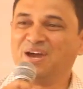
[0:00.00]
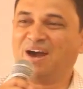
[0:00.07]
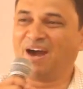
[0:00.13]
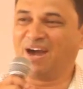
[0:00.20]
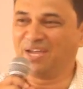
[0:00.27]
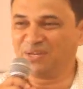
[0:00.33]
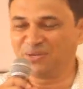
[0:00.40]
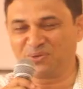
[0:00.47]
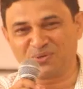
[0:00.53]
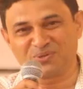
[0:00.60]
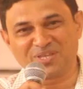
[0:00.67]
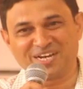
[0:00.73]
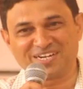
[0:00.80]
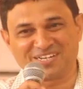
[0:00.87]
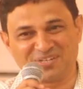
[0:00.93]
I know
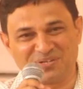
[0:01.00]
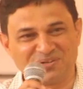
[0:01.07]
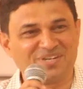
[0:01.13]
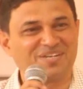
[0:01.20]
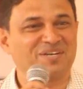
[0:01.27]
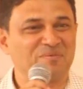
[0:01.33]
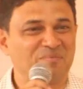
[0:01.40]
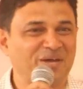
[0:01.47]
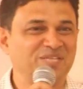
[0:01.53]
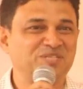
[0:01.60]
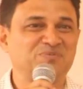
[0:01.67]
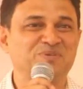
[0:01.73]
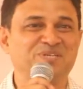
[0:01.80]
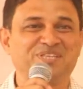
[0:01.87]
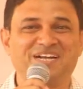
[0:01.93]
that, you know, it
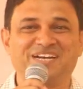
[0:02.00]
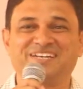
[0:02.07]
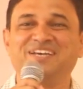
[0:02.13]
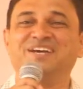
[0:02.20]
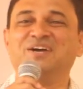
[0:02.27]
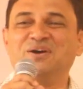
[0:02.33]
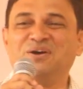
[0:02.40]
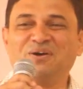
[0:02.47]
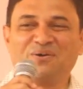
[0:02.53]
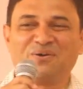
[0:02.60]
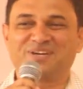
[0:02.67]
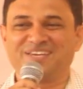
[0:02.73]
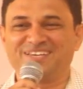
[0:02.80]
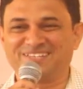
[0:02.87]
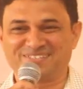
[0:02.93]
reminds me that,
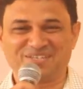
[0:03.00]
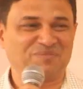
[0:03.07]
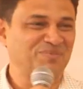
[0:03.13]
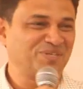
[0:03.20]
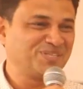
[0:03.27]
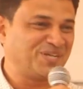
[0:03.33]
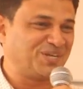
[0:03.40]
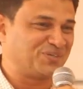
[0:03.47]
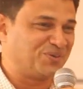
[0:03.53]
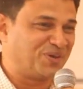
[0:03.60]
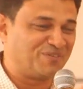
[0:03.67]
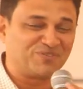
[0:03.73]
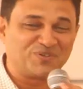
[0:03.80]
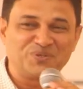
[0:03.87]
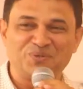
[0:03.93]
okay, something that you
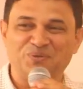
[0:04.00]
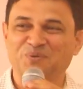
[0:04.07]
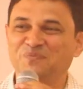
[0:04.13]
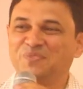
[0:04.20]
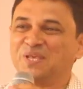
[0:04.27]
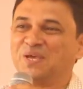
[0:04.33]
have to do.